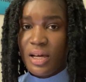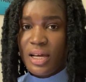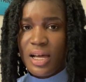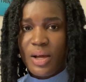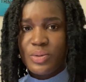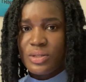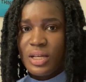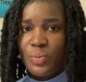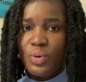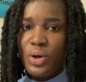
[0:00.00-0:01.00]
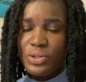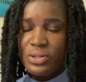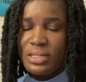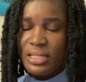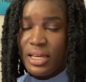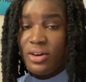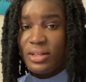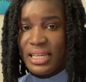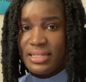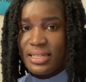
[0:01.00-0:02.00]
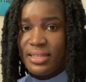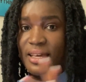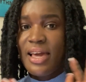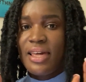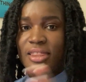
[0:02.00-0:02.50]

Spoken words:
accounts that will also stay connected there.